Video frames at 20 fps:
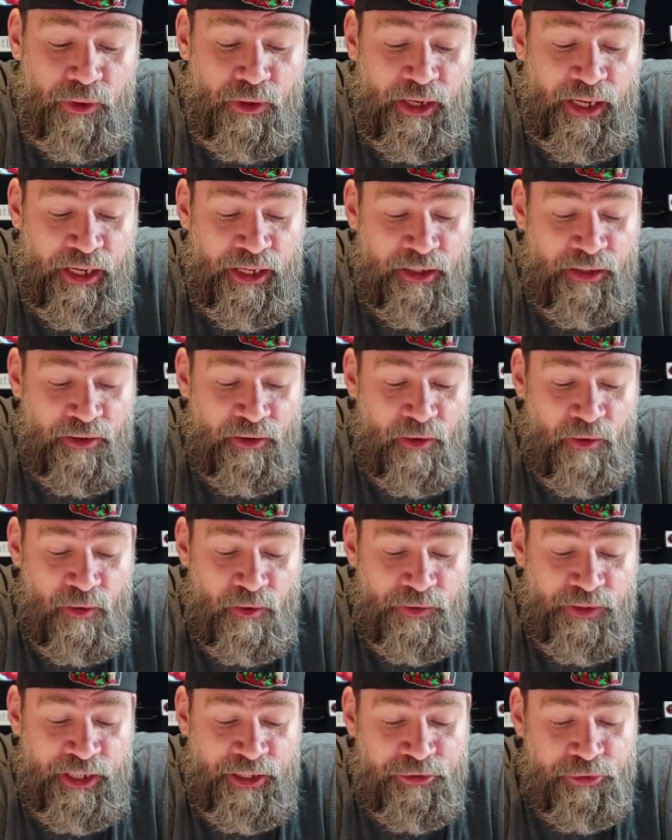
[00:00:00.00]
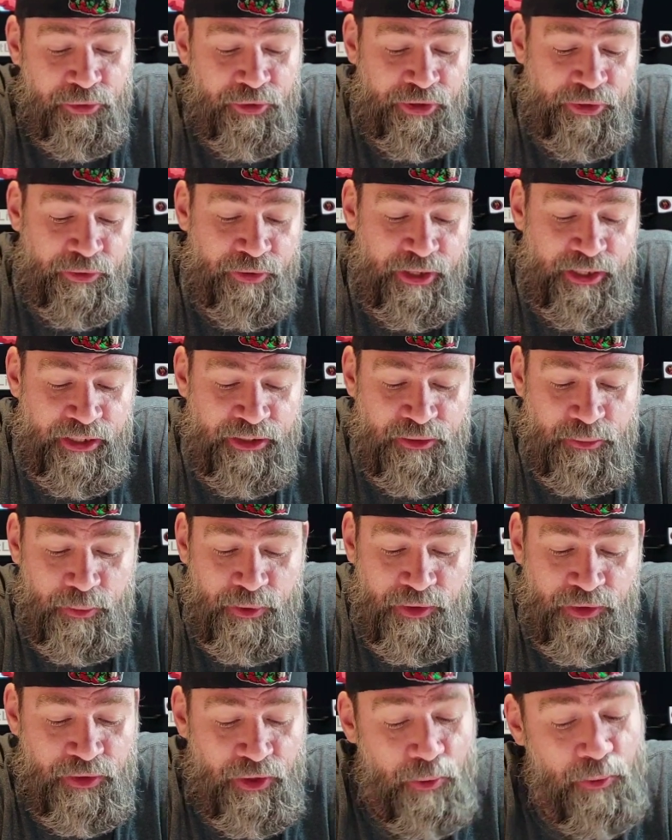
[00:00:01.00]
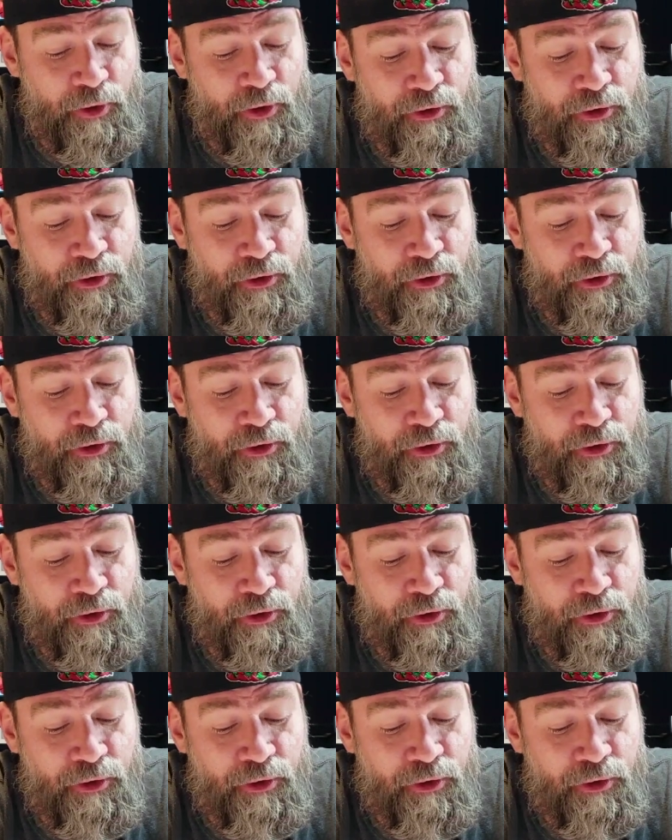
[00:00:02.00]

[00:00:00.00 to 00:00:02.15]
and all natural ingredients with no